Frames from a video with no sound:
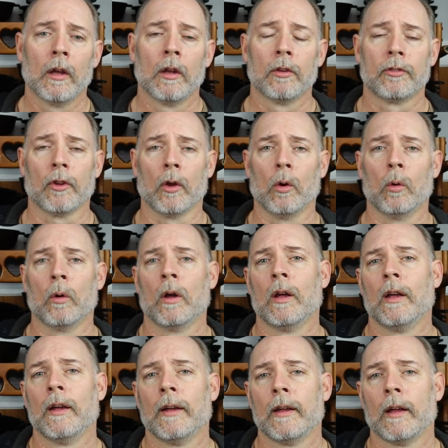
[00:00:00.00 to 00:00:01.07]
So,
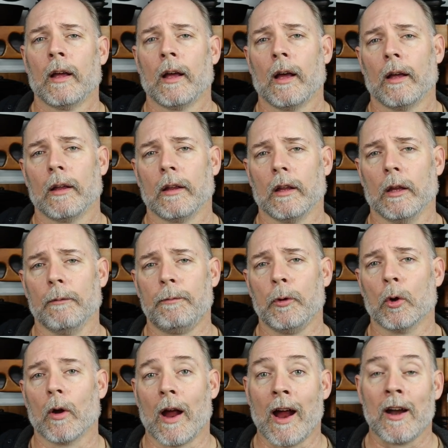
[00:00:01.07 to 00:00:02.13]
if
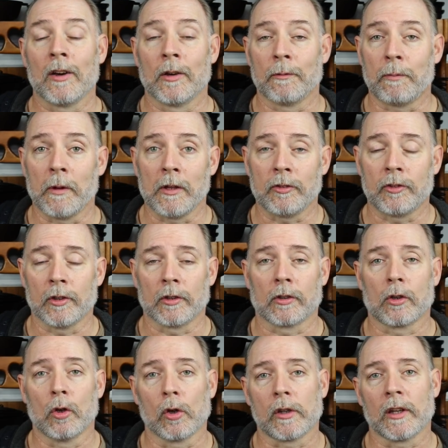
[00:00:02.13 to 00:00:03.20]
you're iron deficient,
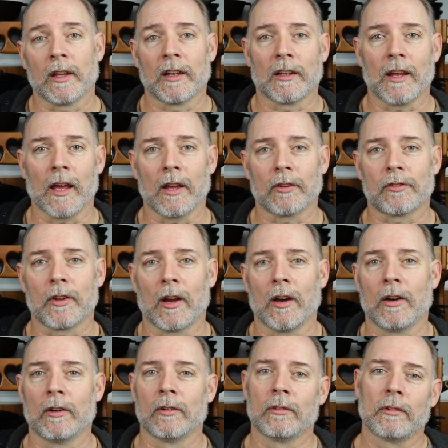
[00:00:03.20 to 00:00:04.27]
cooking in cast
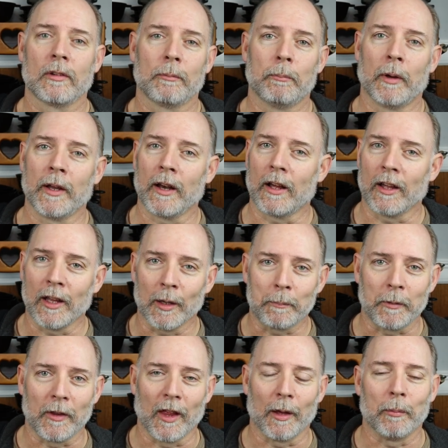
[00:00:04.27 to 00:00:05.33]
iron may not help
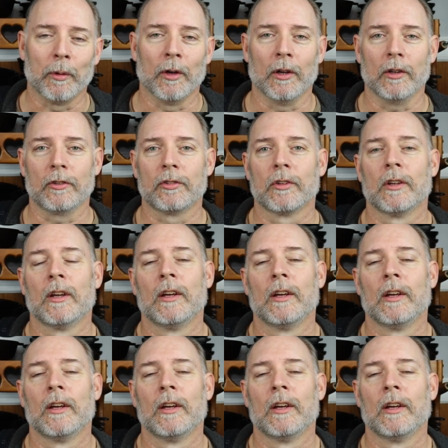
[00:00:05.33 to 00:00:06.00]
you that much.